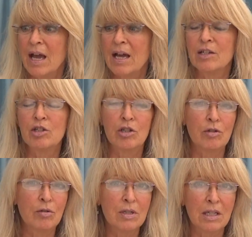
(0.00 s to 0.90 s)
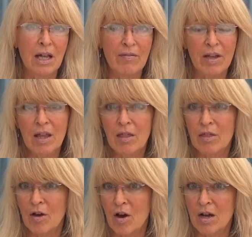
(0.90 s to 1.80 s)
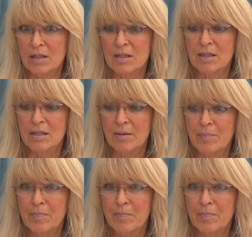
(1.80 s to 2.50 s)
and choose loving thoughts.